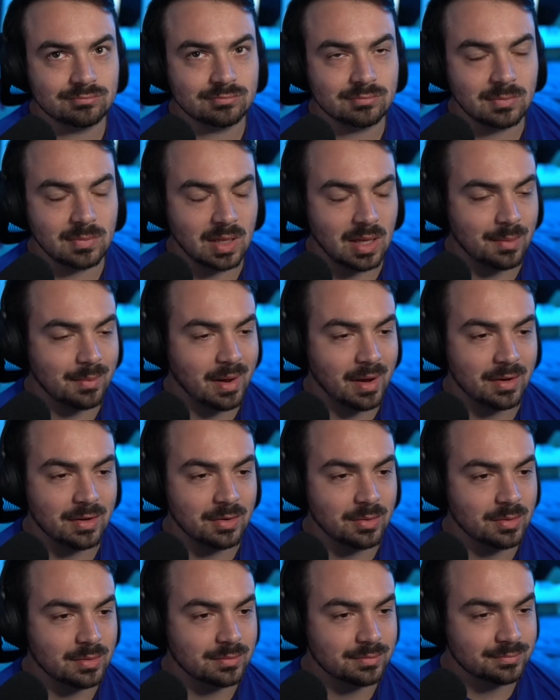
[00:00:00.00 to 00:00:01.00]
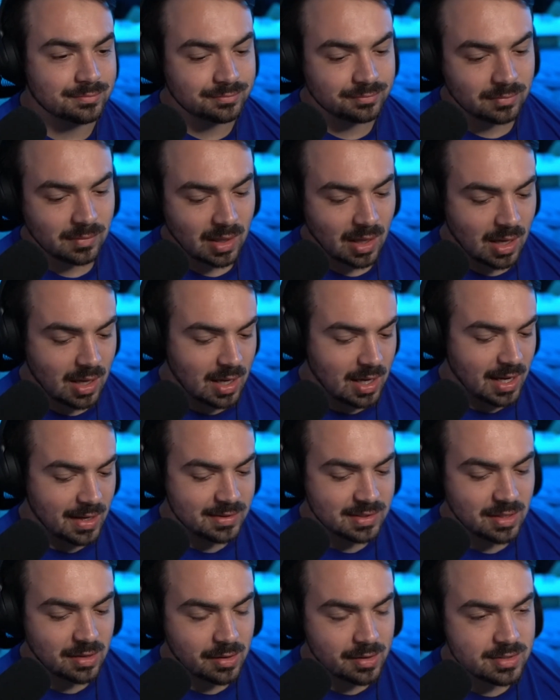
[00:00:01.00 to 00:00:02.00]
Yep, I knew it.
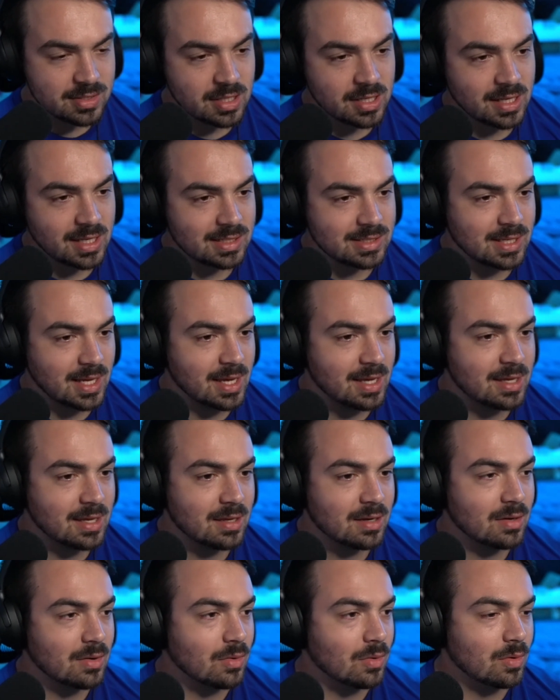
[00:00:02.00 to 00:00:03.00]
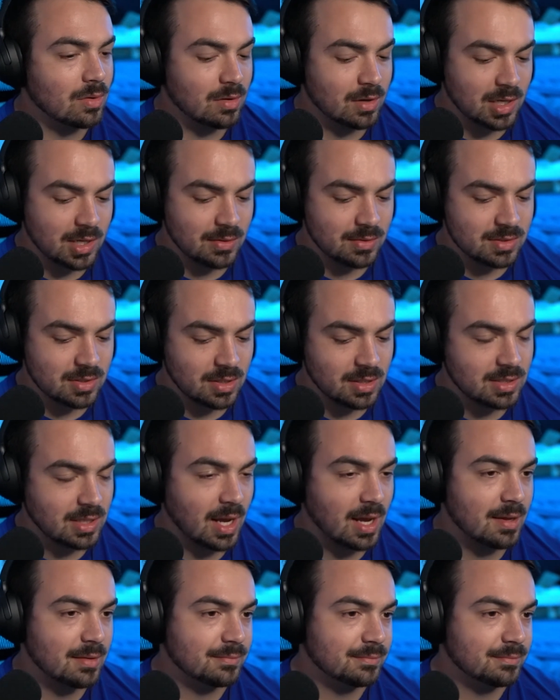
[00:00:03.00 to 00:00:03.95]
It's either he's going to get taken or he was going to die.